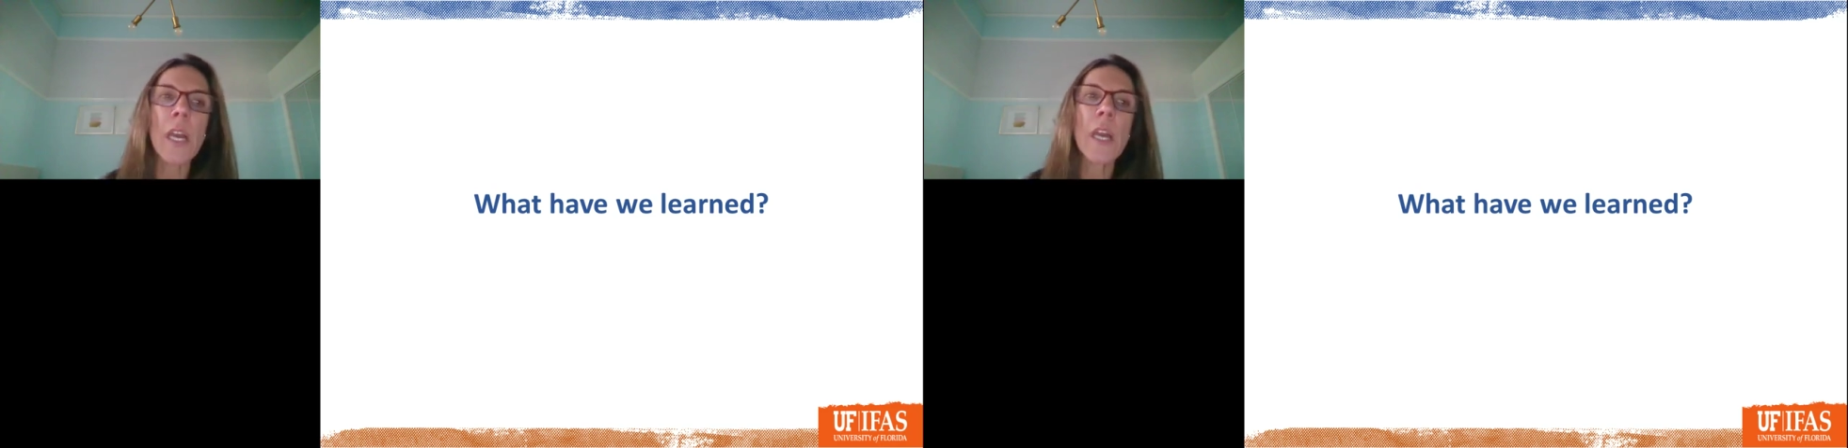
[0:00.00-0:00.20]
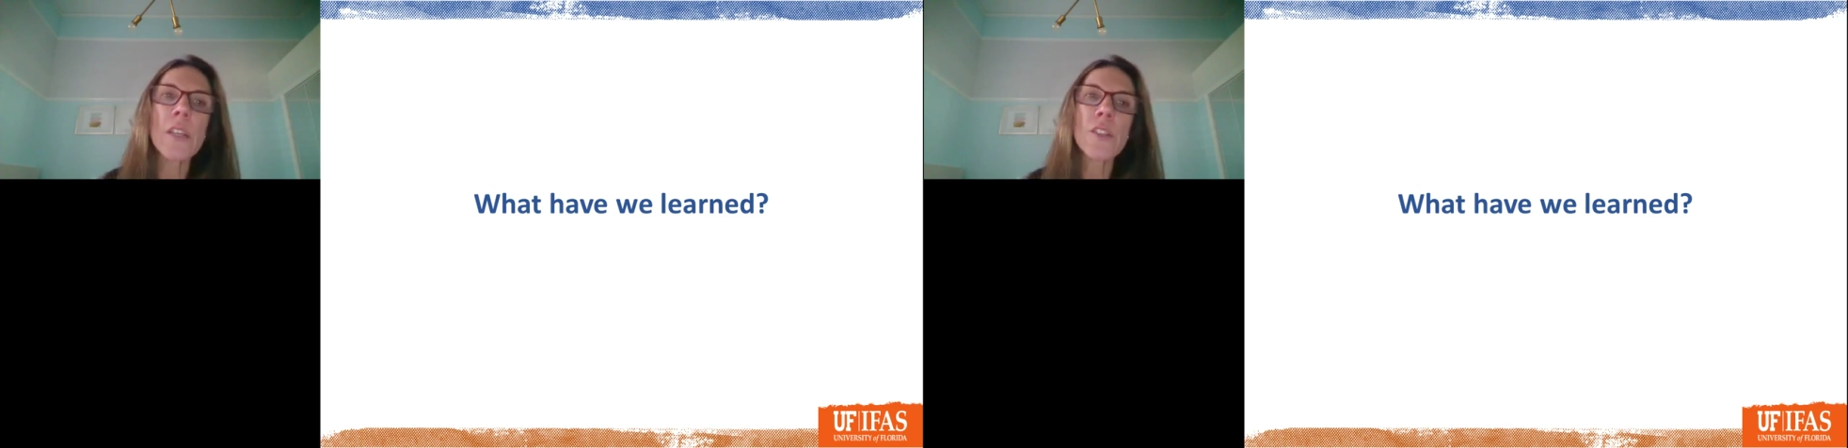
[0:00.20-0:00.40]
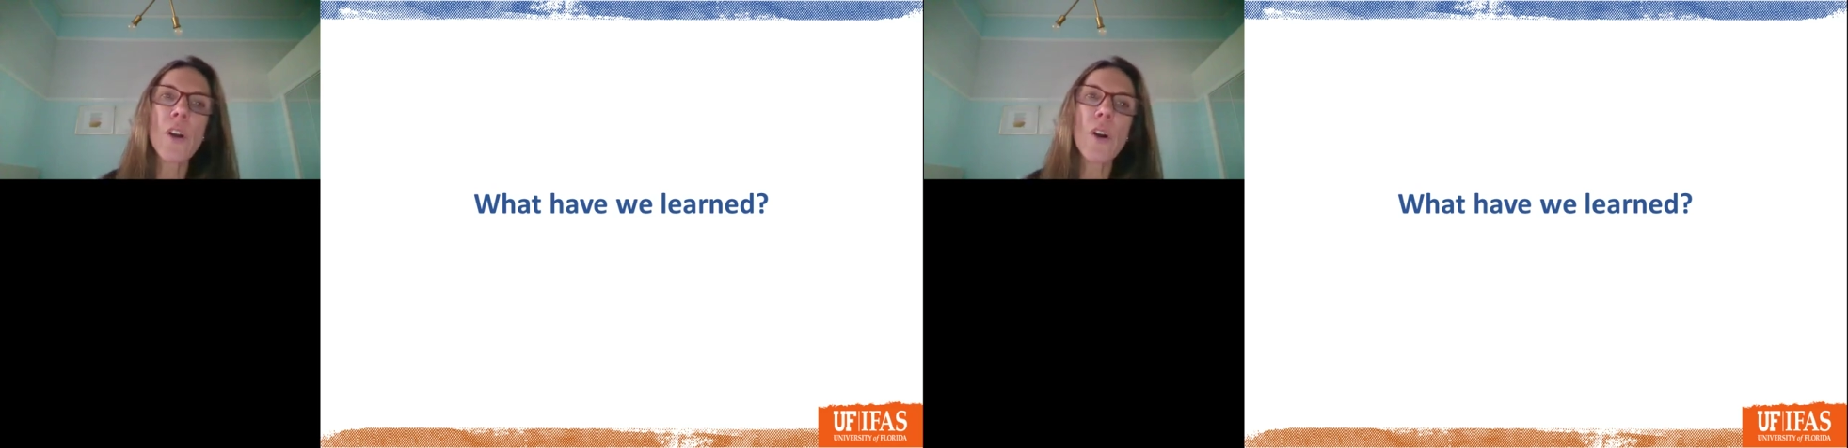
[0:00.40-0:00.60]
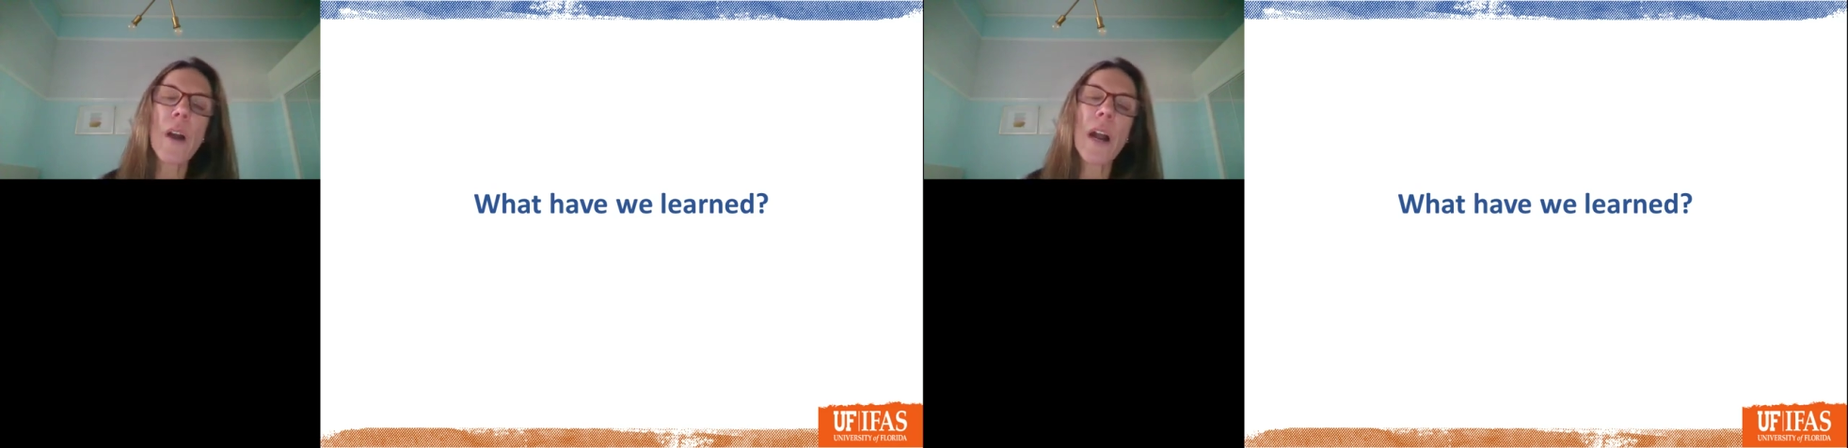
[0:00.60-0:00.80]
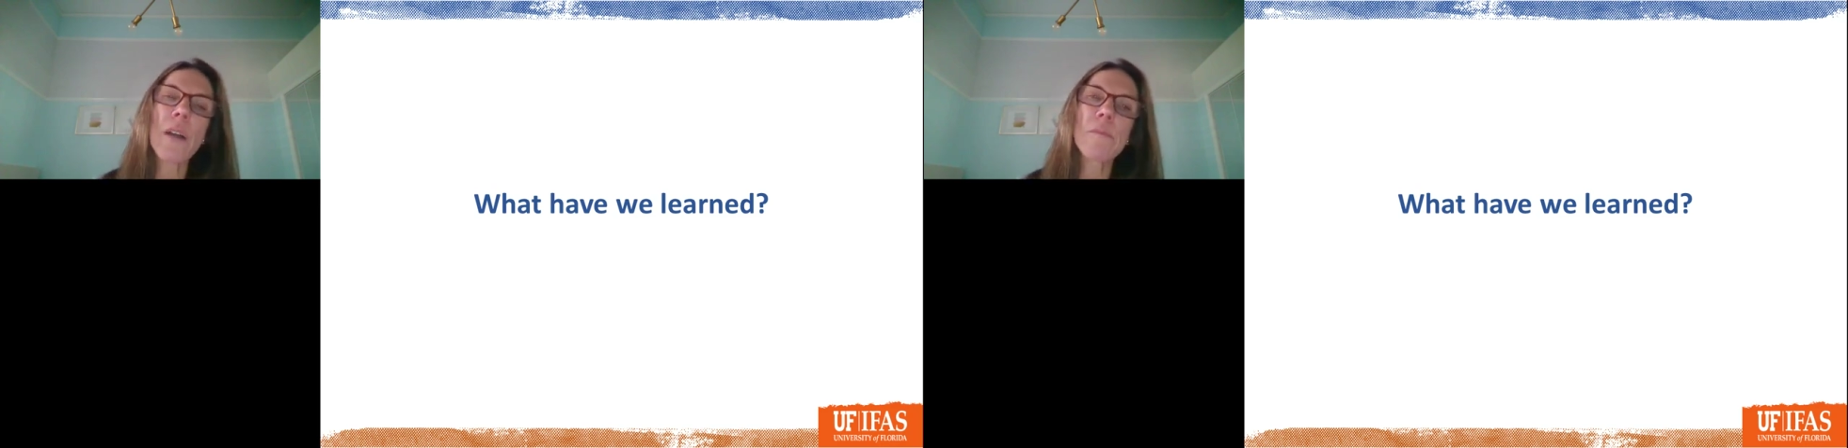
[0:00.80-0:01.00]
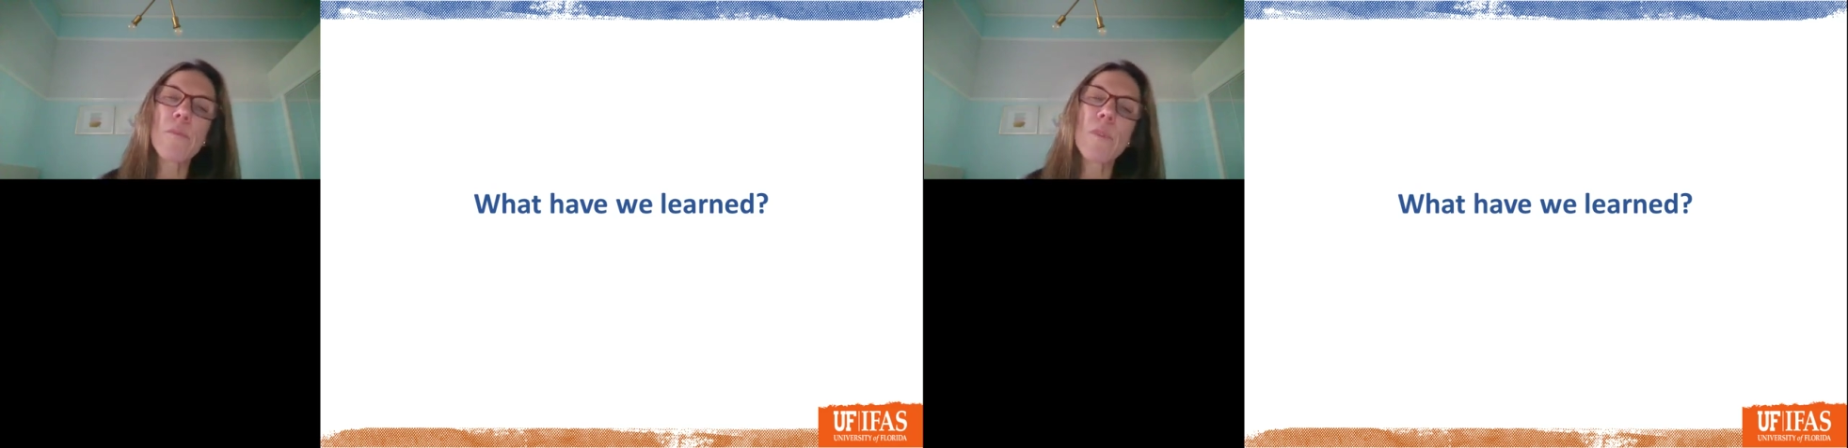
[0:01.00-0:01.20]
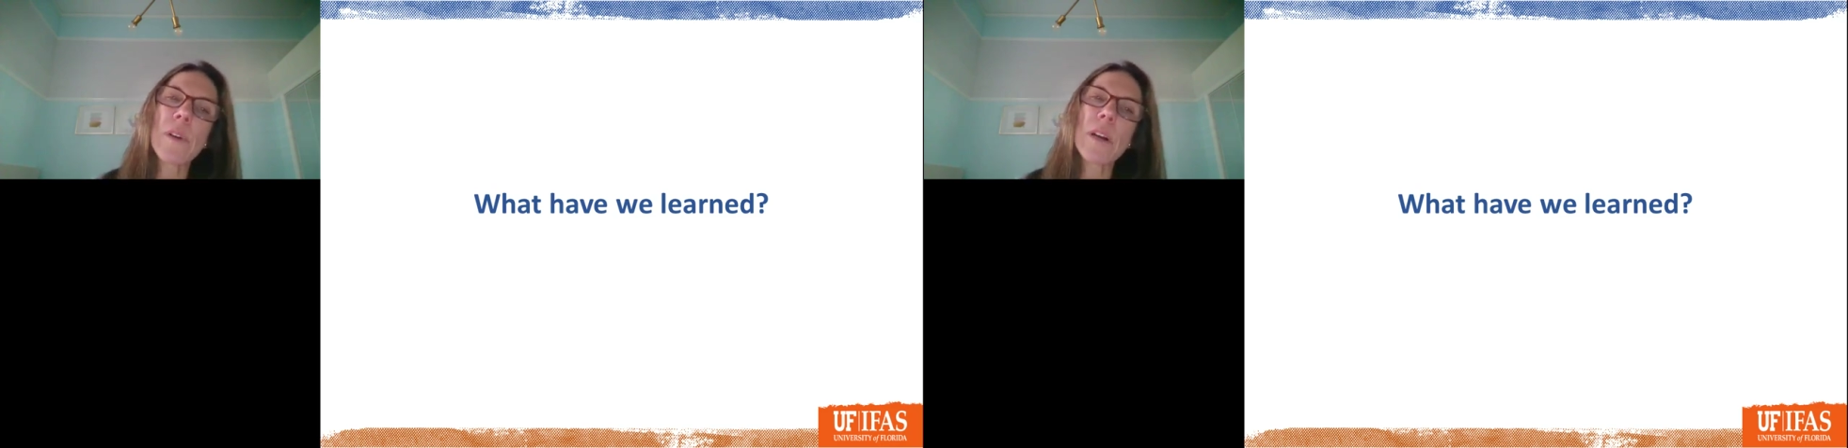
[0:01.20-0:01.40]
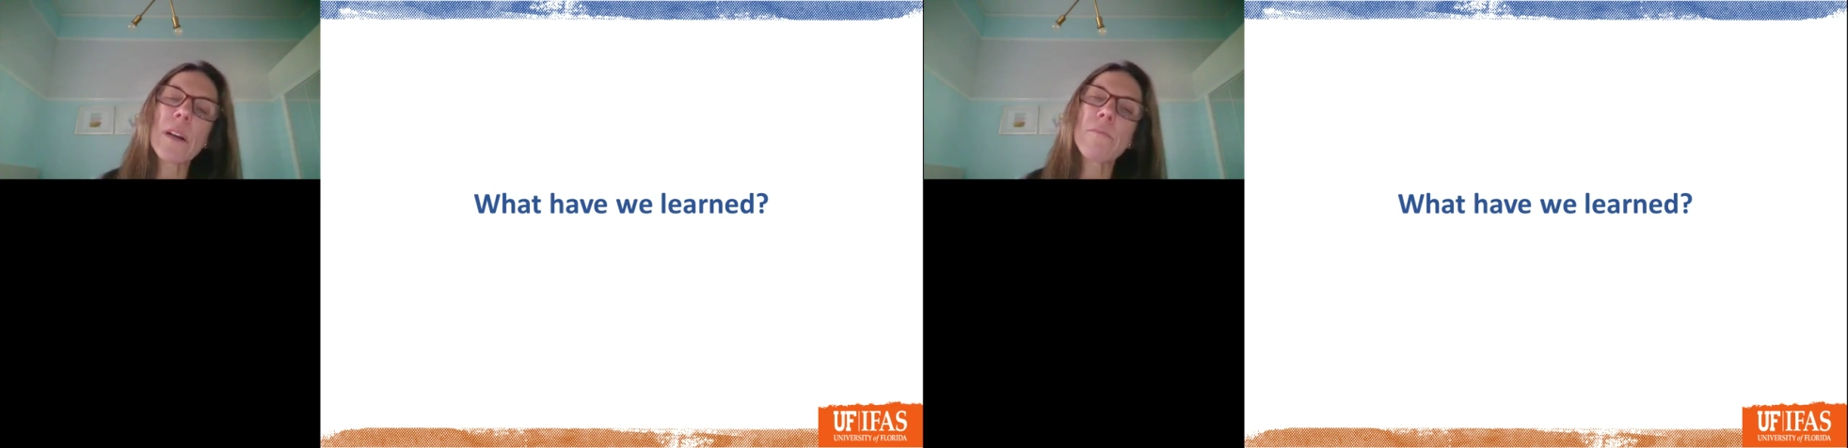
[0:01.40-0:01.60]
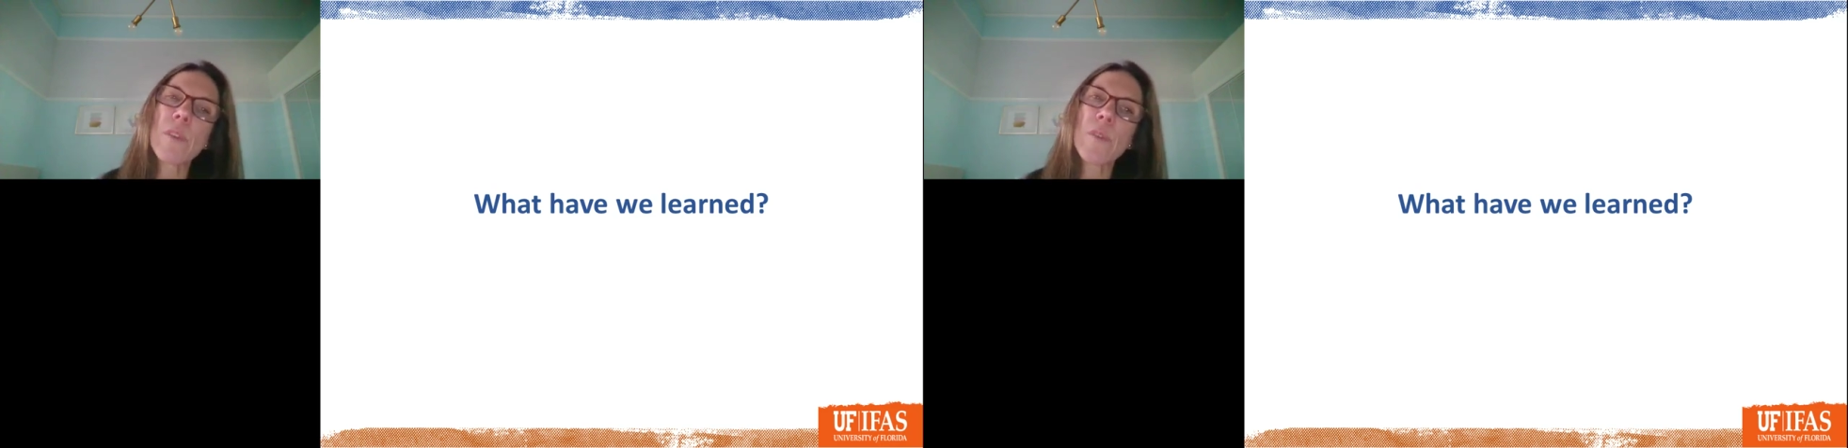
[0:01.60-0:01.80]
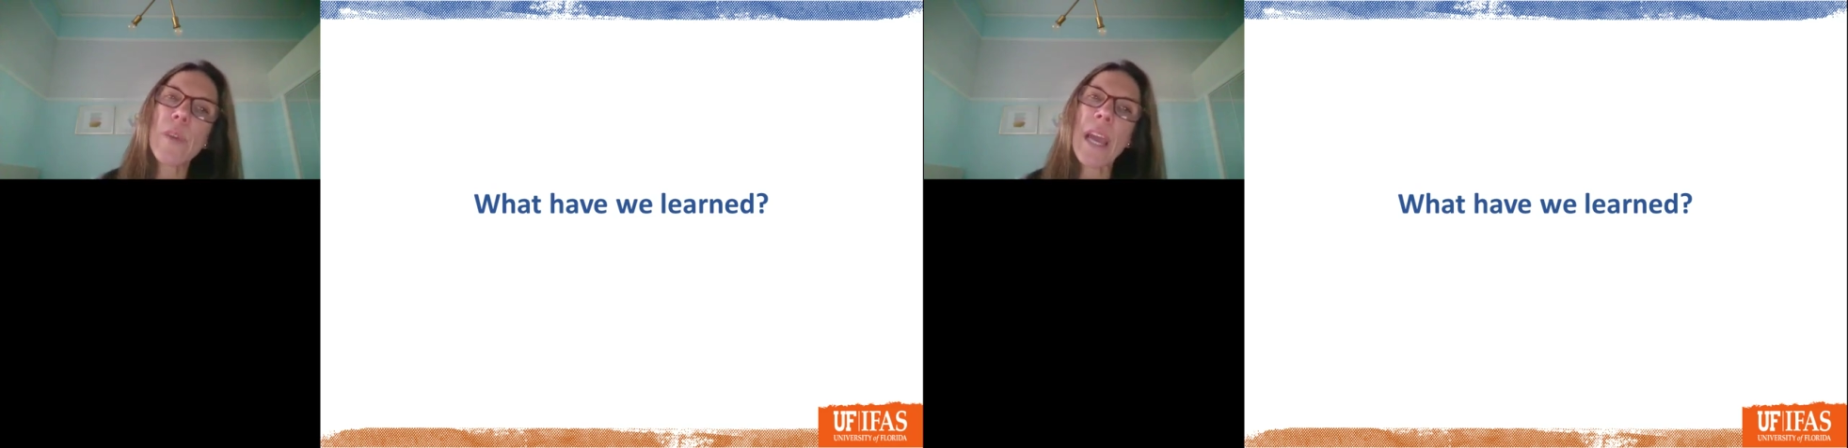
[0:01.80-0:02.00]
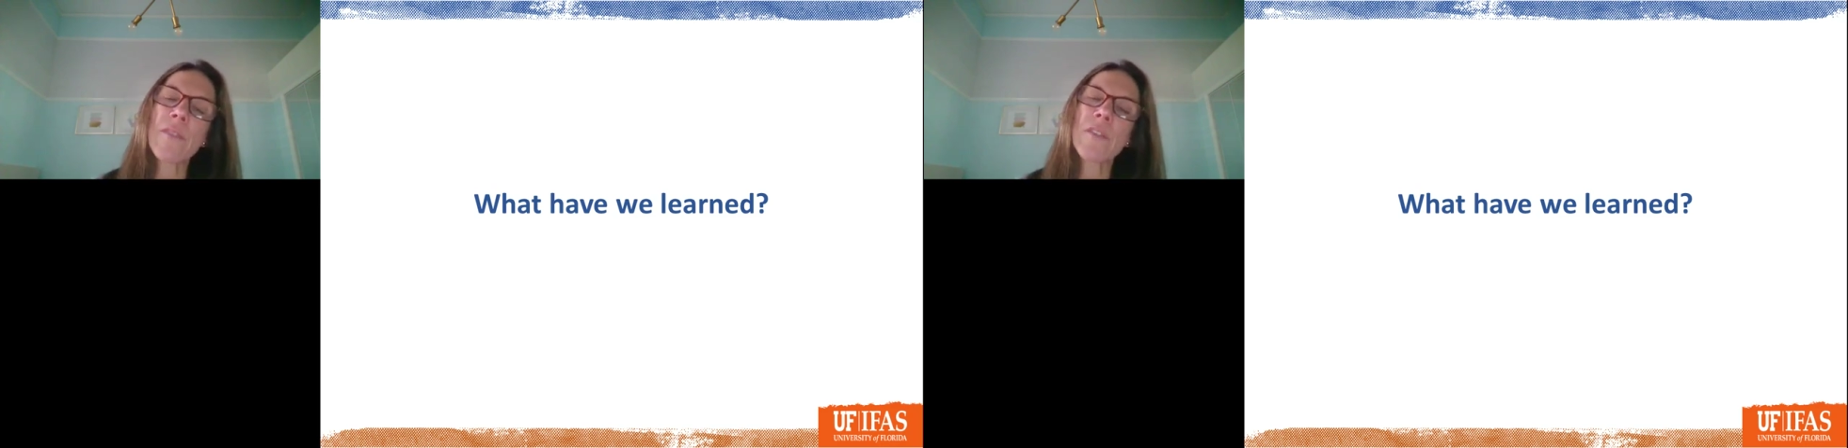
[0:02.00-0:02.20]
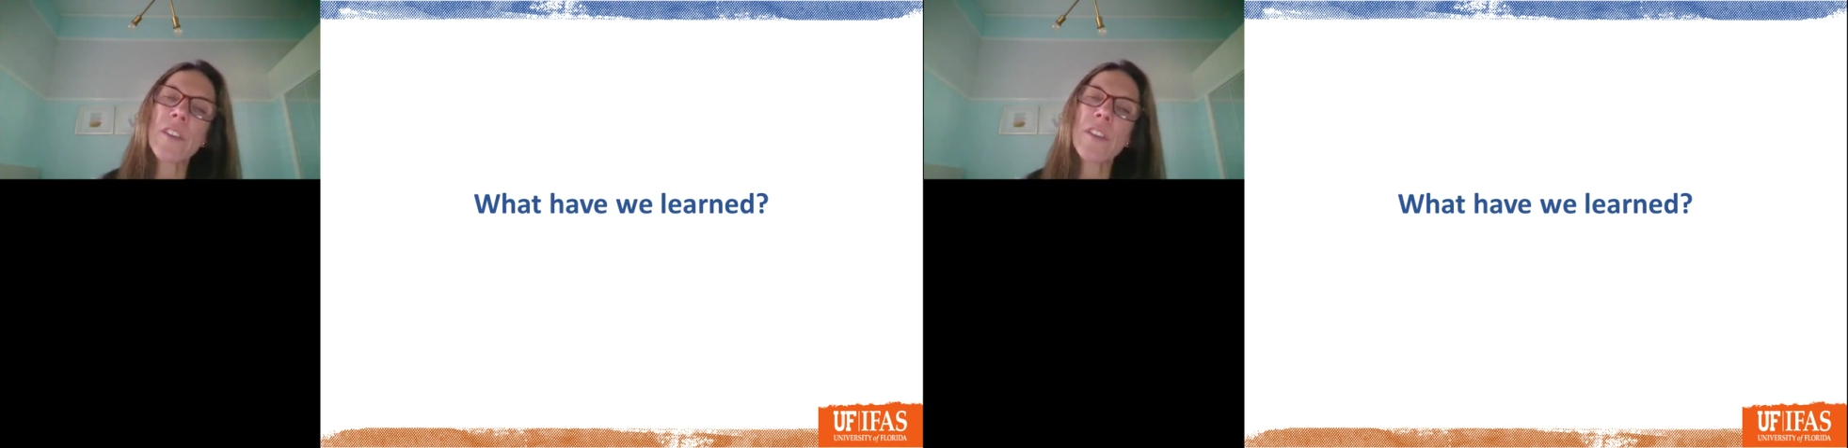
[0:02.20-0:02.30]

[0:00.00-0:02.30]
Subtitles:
So what we have